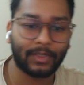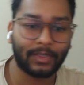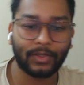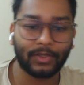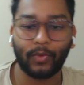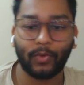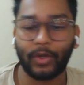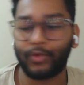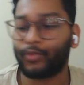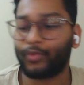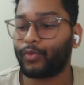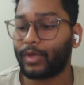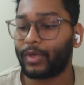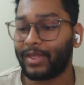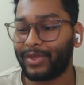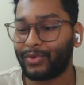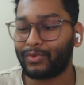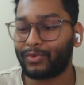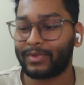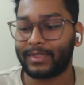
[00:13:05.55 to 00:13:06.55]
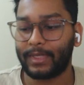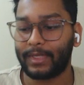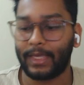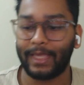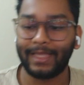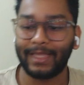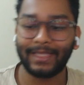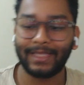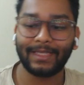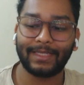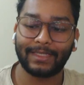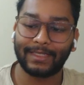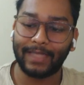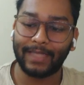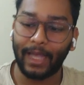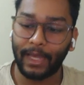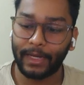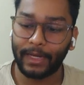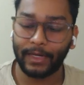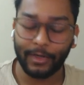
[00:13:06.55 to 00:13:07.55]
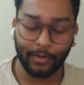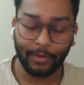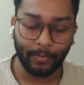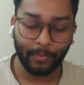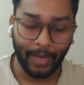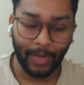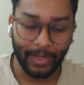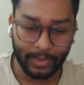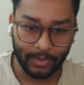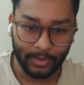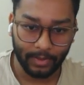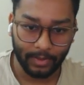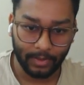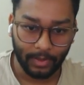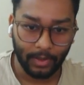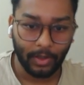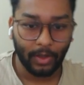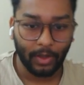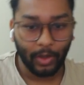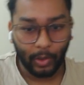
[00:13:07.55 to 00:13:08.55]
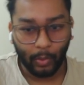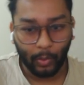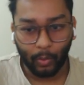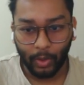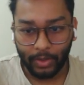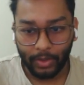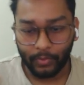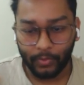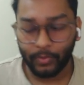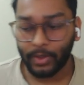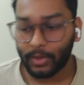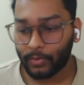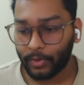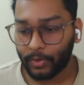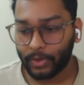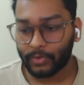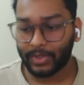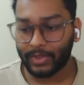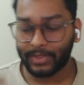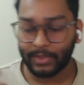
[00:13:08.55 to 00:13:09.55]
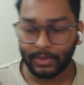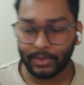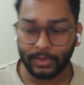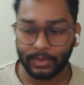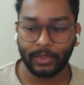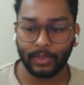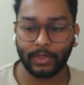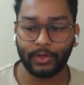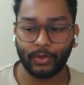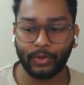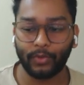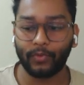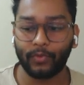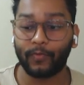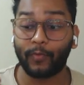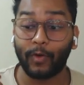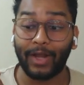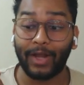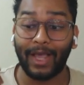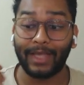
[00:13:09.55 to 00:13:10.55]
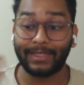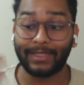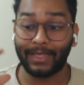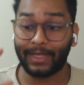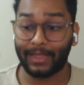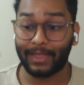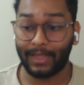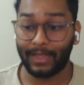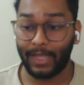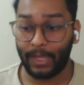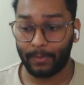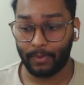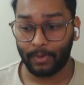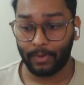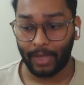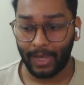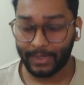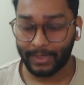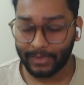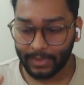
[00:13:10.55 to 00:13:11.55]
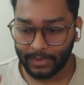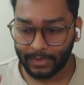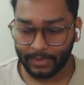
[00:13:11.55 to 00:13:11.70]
This is what we use inside Python. What we are going to essentially do for IsaacLab.